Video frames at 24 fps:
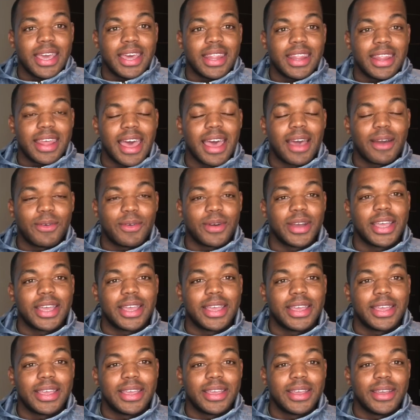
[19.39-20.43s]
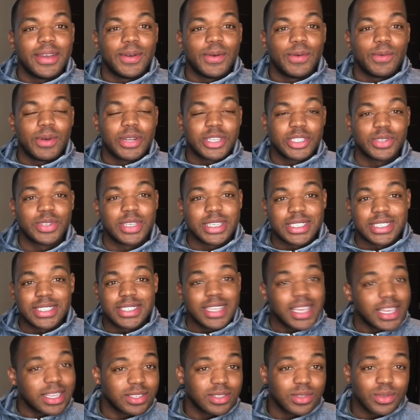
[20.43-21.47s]
That way, once you get to
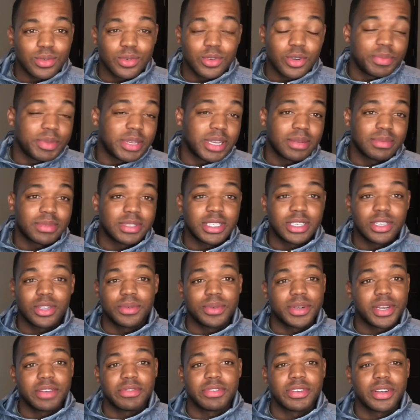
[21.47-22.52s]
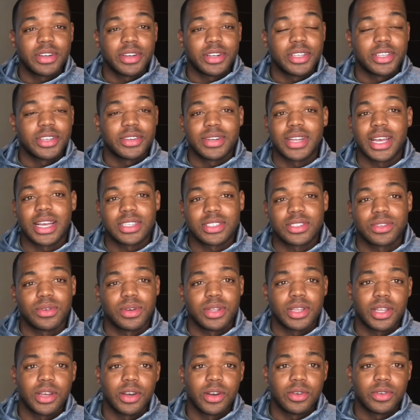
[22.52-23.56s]
tech school or BMT or whatever, you're not so
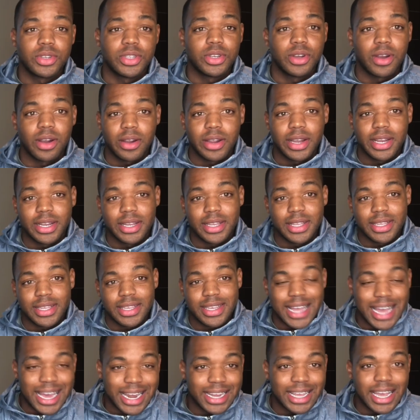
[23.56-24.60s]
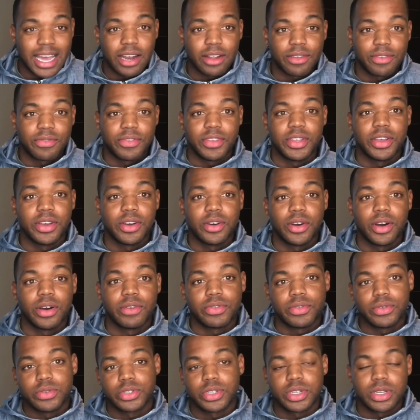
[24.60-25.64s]
alone. You already kind of got a feel of
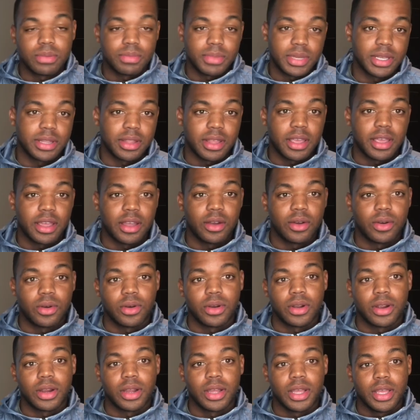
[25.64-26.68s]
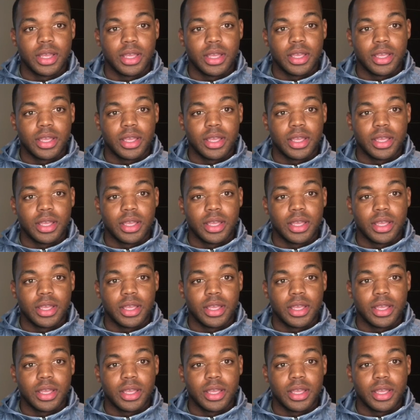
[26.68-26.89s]
who's going to be there, or